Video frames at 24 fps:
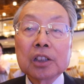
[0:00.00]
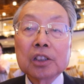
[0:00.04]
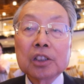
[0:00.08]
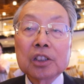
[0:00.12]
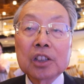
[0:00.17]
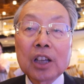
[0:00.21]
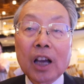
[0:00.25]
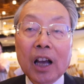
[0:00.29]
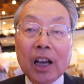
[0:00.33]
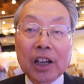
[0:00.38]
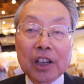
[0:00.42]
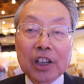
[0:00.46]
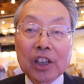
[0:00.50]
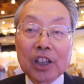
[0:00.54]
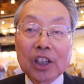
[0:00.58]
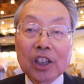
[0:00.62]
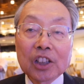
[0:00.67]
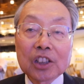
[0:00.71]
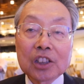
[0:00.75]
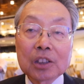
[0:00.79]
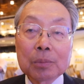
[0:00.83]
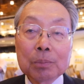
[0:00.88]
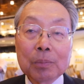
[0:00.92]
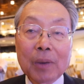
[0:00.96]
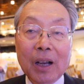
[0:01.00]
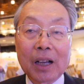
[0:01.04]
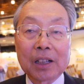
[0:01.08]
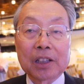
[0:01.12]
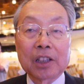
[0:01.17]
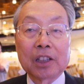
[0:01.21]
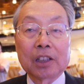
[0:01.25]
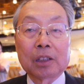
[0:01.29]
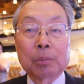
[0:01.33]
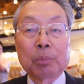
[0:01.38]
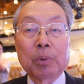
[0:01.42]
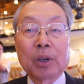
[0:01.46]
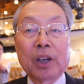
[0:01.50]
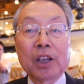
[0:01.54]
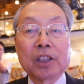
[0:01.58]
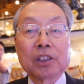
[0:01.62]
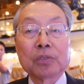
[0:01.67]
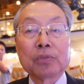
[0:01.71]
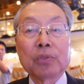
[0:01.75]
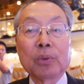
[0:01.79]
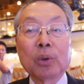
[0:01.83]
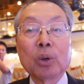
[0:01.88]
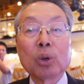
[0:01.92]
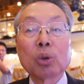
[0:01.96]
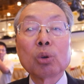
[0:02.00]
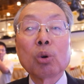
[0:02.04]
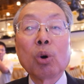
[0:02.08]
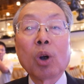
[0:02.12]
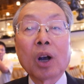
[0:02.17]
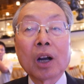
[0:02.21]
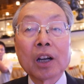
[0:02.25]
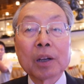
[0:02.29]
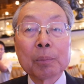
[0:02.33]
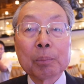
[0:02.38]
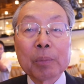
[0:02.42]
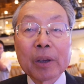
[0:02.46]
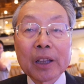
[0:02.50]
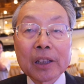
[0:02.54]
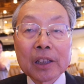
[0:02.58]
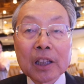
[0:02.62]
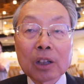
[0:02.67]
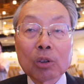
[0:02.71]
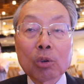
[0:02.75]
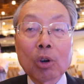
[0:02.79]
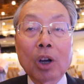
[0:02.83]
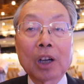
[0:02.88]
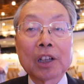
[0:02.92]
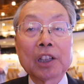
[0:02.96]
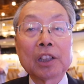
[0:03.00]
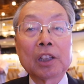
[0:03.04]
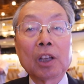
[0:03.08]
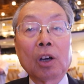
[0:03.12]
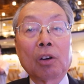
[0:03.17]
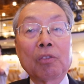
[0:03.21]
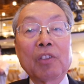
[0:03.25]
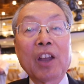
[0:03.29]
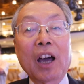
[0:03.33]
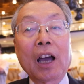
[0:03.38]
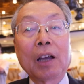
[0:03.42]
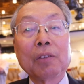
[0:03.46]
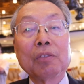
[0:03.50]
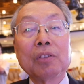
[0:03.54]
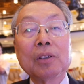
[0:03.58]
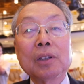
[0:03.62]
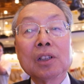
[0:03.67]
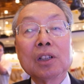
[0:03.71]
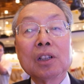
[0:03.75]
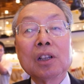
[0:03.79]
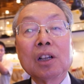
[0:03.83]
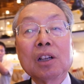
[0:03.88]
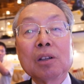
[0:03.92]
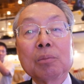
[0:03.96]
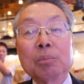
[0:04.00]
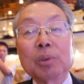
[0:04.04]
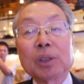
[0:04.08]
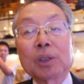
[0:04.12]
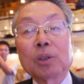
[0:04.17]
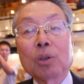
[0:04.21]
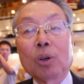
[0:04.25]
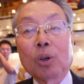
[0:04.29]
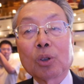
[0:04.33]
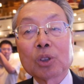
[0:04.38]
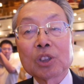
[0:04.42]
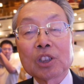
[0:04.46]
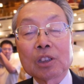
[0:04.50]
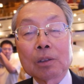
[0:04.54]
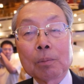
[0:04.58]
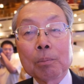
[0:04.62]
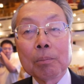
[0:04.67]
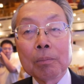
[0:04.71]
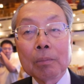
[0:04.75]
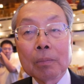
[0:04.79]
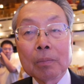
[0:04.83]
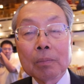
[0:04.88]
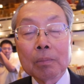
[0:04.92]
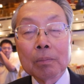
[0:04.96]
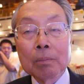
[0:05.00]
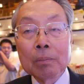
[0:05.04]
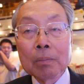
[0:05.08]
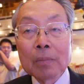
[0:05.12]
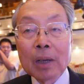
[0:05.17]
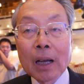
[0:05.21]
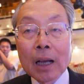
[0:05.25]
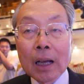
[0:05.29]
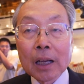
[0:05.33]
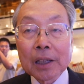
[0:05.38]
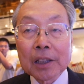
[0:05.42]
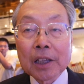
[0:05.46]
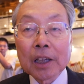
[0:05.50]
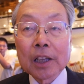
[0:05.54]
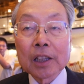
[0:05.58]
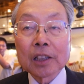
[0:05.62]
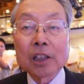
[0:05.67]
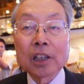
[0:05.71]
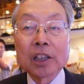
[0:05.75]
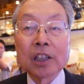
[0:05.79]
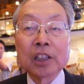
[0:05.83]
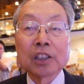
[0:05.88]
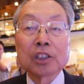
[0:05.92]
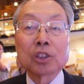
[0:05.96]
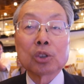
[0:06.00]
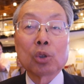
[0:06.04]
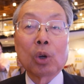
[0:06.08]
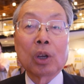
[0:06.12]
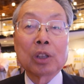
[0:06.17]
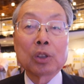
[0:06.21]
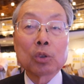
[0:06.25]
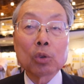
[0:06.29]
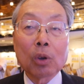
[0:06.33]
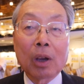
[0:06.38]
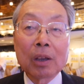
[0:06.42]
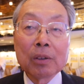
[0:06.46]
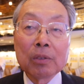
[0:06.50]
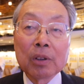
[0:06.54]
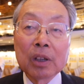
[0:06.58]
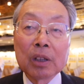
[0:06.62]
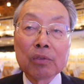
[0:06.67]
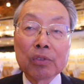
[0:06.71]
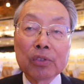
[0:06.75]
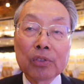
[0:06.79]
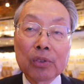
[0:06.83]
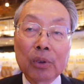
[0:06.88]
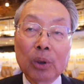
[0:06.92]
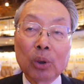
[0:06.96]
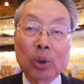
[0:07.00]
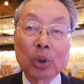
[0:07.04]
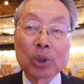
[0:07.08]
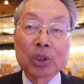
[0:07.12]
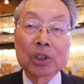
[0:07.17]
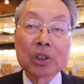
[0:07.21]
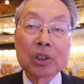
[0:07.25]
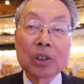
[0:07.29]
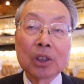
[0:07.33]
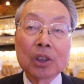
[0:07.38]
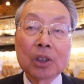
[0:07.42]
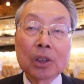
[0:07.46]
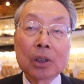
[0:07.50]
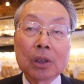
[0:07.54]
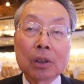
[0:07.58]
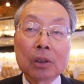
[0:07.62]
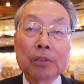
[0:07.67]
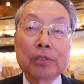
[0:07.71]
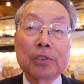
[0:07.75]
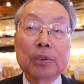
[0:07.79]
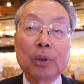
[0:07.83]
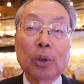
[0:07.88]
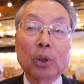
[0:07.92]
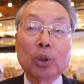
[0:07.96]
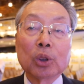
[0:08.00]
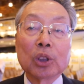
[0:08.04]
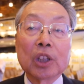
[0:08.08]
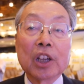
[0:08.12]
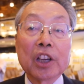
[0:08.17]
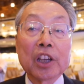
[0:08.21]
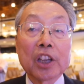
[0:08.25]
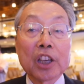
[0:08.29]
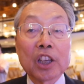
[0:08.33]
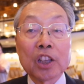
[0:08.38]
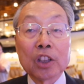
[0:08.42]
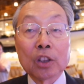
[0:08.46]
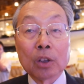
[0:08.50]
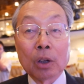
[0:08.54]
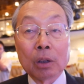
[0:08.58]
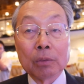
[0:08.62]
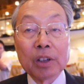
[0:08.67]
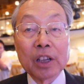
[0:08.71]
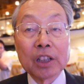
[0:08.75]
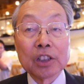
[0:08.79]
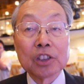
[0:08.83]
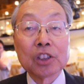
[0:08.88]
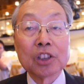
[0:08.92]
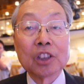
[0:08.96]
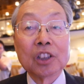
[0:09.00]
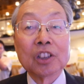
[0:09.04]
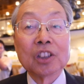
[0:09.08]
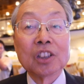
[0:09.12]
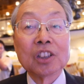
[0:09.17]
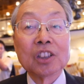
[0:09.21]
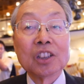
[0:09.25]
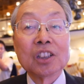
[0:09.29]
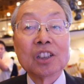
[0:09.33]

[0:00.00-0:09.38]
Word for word: Chinese marketplace for qual- better quality of life. Because market is the driving force for the innovation.